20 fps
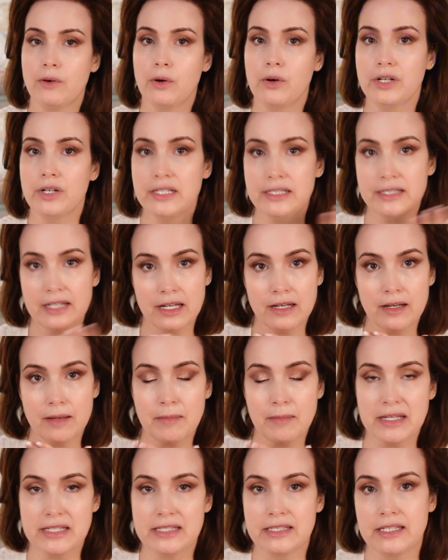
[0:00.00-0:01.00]
already done
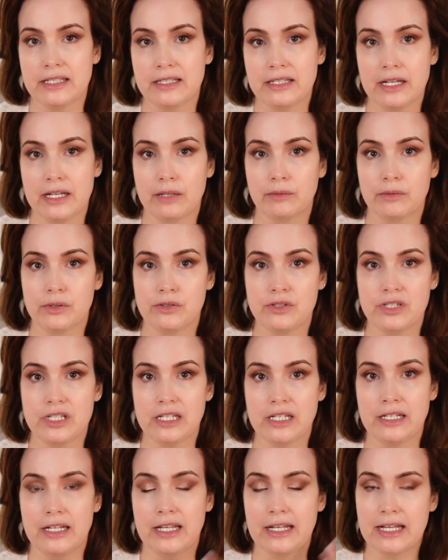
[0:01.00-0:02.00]
my skincare
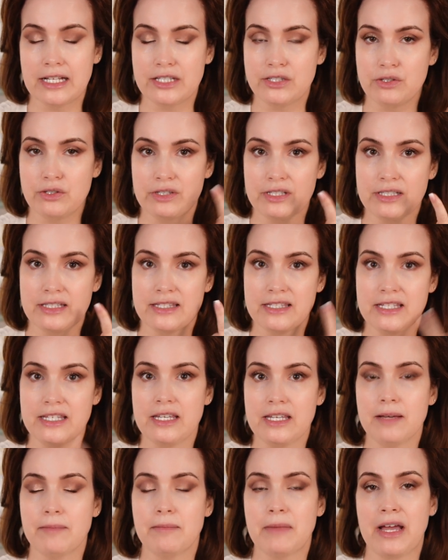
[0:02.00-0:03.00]
routine, and as you can
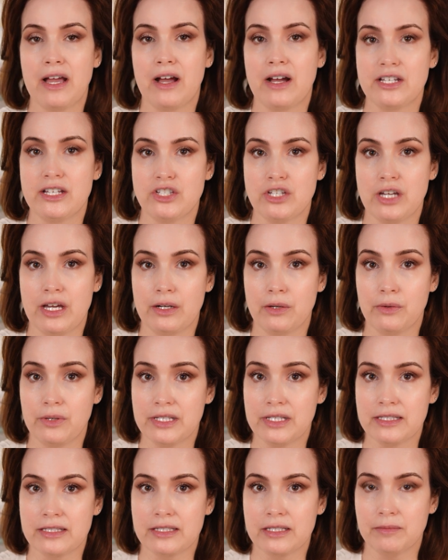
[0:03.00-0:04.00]
see, my eyeshadow
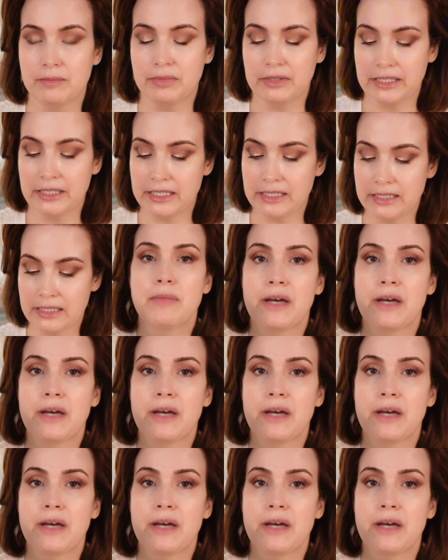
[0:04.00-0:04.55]
is complete.